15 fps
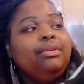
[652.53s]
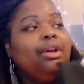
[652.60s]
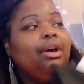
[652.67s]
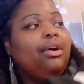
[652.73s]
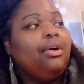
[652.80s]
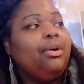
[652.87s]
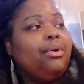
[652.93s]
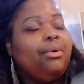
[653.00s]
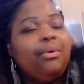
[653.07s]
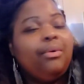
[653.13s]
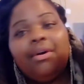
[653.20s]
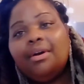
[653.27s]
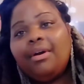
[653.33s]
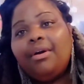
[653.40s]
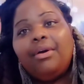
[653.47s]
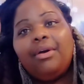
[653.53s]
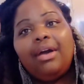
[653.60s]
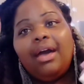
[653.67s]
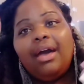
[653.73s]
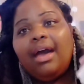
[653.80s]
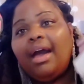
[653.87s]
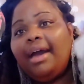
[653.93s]
know
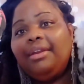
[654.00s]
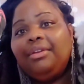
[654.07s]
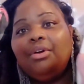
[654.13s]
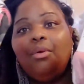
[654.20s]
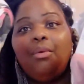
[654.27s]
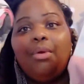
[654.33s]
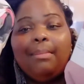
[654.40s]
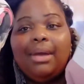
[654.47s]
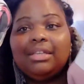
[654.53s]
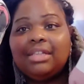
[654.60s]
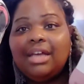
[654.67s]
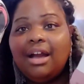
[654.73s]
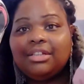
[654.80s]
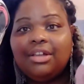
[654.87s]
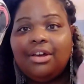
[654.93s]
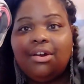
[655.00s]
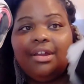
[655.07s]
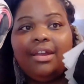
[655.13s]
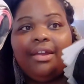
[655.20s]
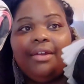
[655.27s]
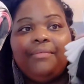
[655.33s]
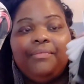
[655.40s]
where my socks
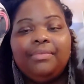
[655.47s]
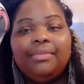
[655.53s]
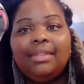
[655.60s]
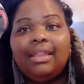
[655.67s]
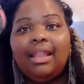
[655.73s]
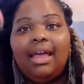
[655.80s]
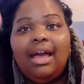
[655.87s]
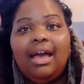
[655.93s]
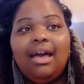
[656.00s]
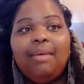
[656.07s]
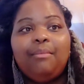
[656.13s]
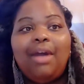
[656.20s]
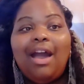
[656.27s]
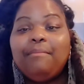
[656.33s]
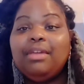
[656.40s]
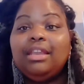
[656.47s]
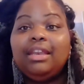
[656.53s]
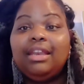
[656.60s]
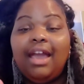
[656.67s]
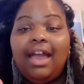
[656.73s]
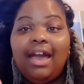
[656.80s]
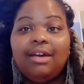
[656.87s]
are. I've been
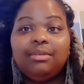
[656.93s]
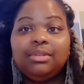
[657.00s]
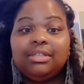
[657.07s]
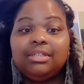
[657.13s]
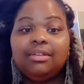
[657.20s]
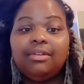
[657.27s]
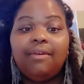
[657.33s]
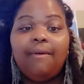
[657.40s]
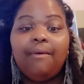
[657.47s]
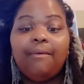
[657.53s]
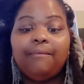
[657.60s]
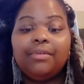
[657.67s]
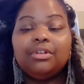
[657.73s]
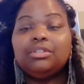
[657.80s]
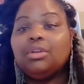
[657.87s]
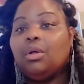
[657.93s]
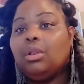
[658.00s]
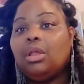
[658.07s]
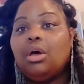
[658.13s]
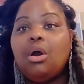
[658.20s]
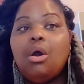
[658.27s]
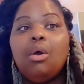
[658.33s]
in the house for so
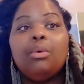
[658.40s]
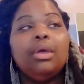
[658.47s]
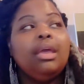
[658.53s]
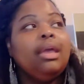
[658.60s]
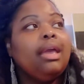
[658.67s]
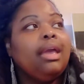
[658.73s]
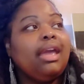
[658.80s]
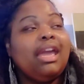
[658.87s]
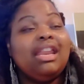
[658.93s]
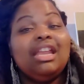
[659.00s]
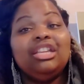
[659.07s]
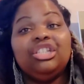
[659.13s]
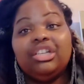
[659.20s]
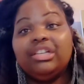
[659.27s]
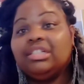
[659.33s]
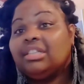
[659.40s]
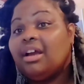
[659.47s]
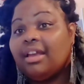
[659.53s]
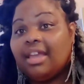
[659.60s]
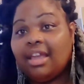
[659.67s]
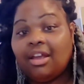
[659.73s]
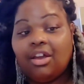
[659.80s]
long and it just
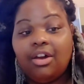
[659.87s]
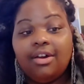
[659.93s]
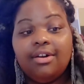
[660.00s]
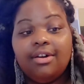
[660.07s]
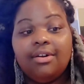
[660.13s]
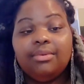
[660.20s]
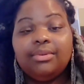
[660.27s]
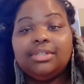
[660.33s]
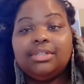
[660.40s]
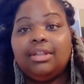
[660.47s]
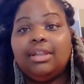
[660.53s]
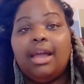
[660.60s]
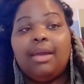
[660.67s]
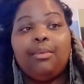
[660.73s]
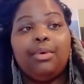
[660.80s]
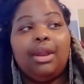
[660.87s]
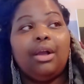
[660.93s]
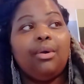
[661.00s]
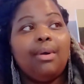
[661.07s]
started getting cold. So like when I go